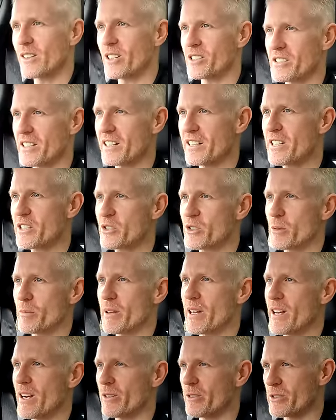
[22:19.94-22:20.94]
Gosh, that extra
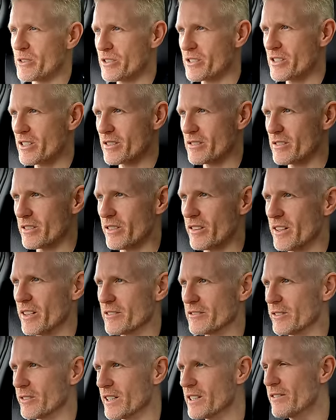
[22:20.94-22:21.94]
power is just
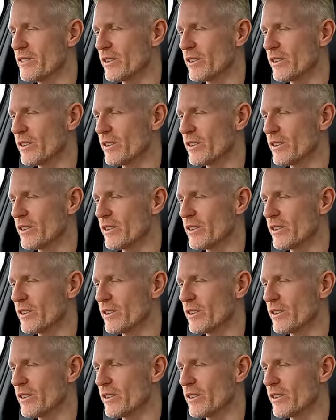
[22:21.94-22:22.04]
delightful.